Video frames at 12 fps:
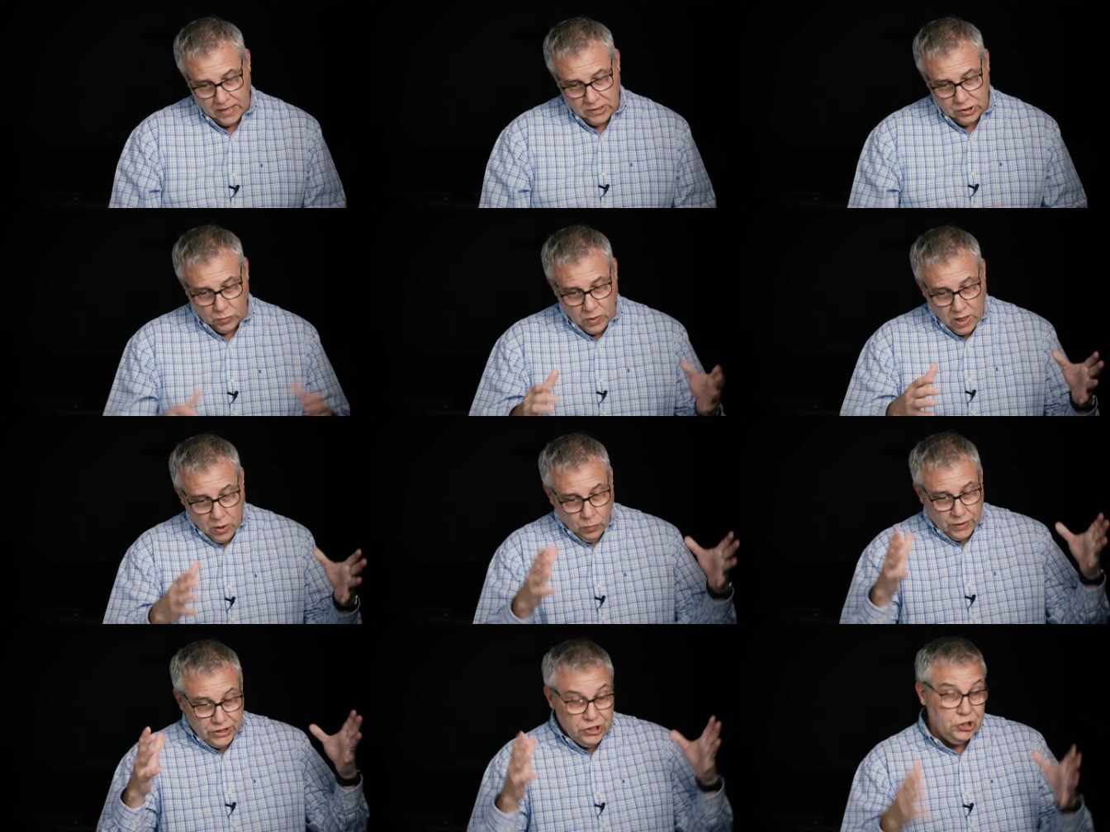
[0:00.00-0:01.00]
So we,
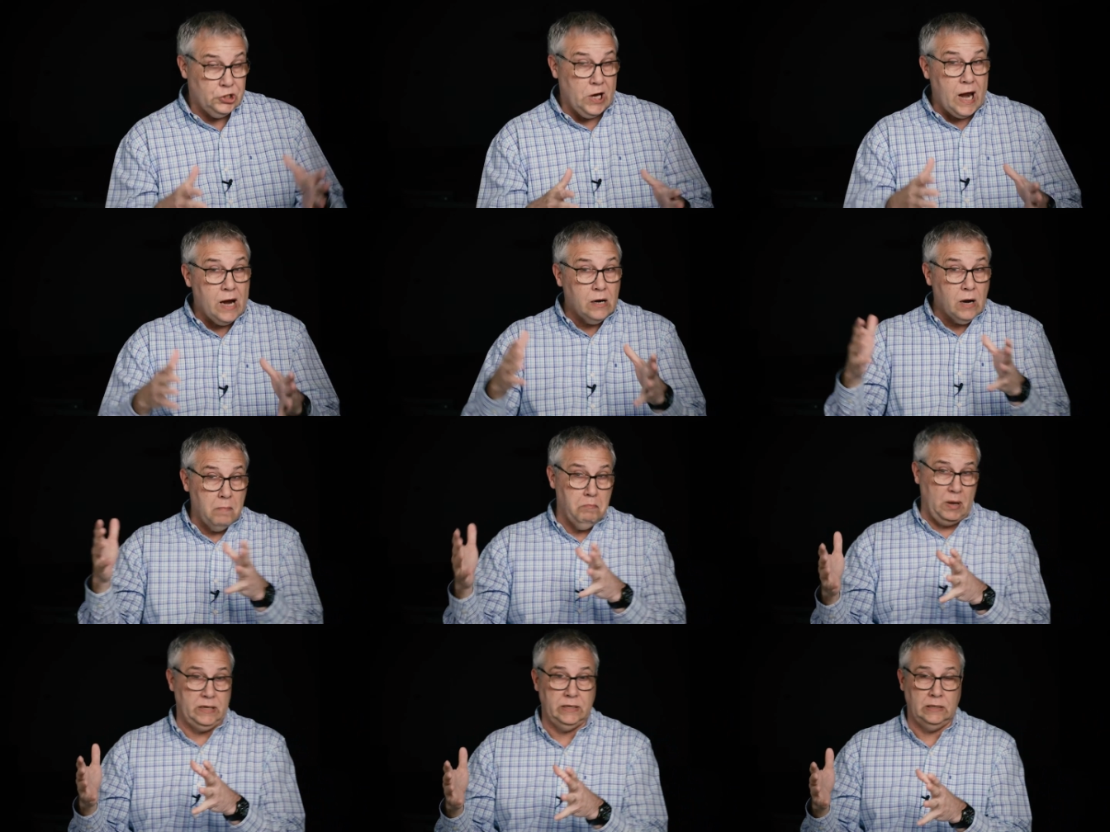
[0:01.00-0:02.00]
we share
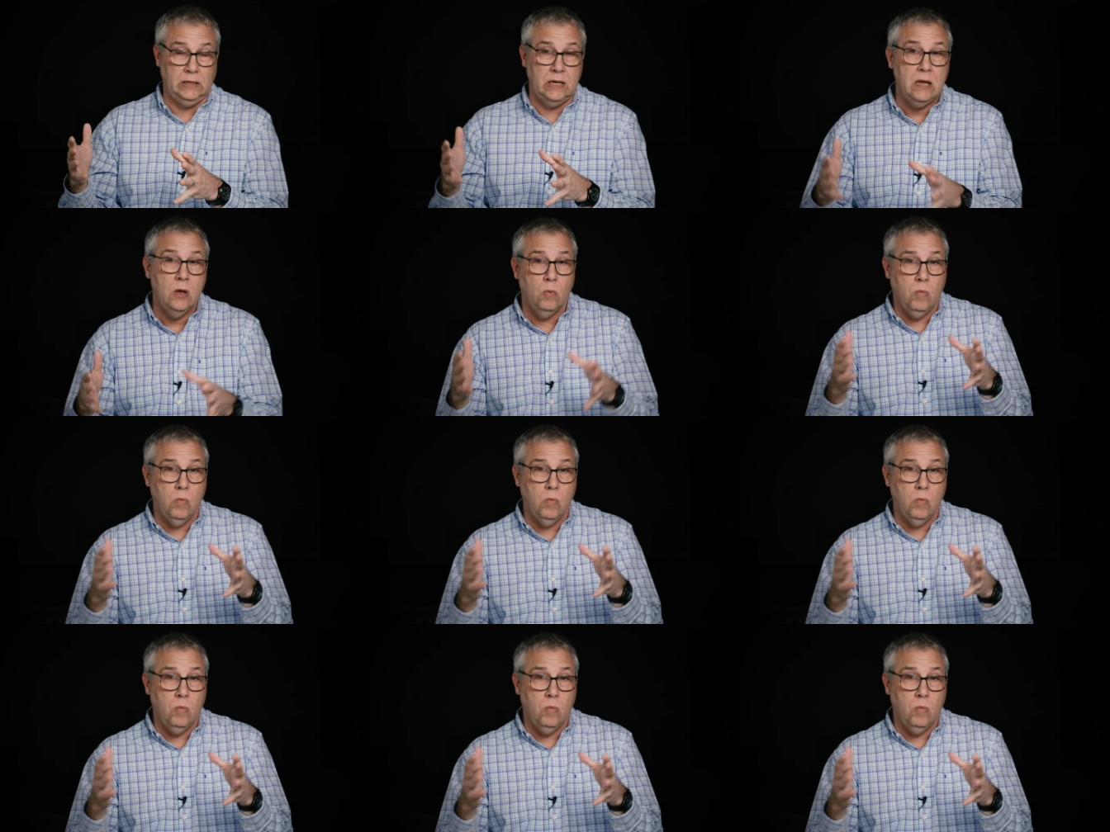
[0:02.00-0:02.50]
abundantly.